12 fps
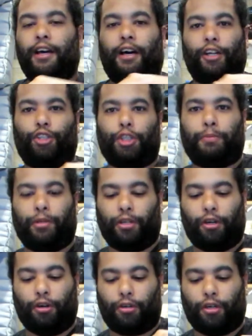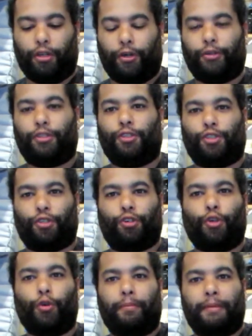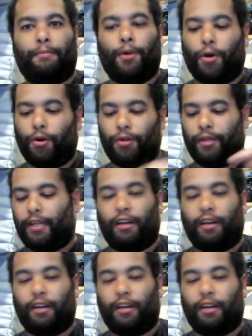I just put the hot glue to secure it a bit more.